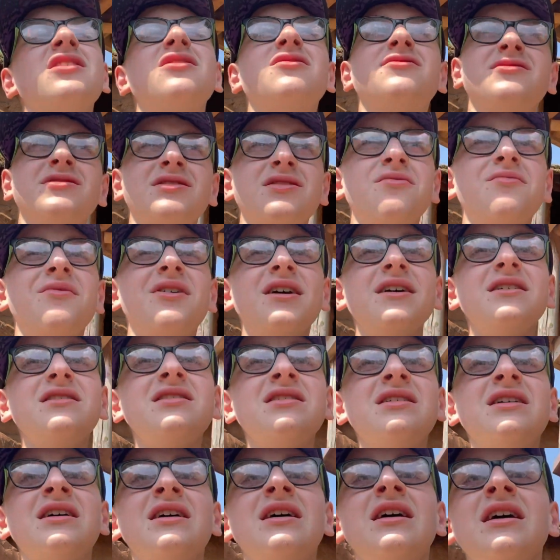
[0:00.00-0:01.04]
you're on the ride,
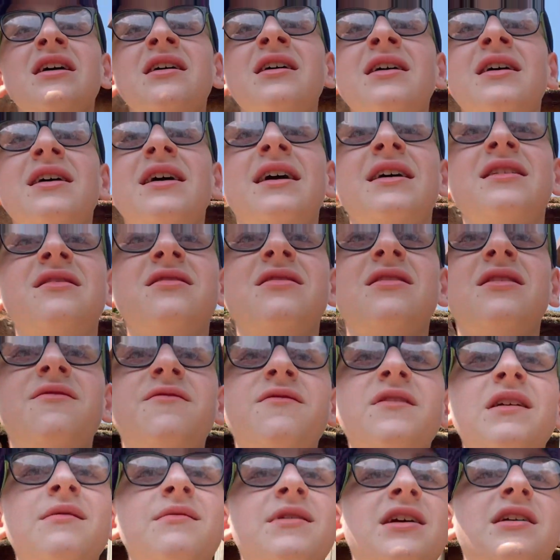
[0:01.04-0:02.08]
and the
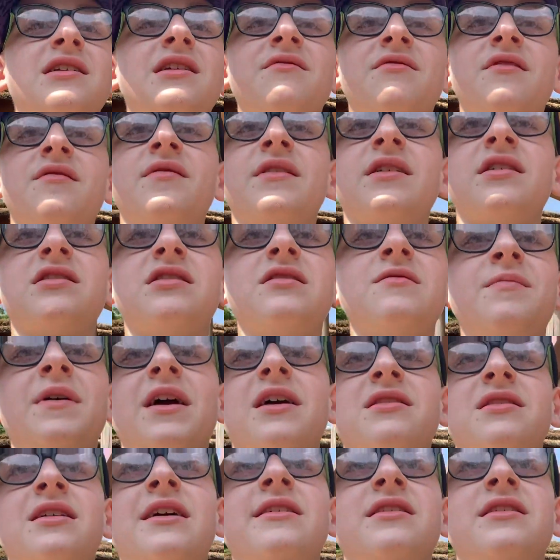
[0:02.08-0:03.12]
theming and everything's
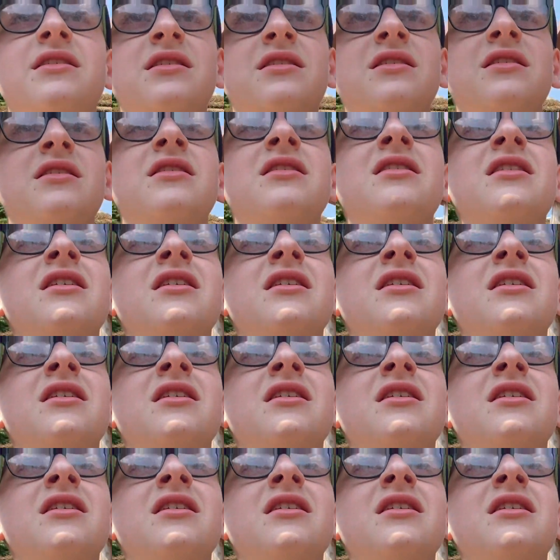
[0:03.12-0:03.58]
spectacular.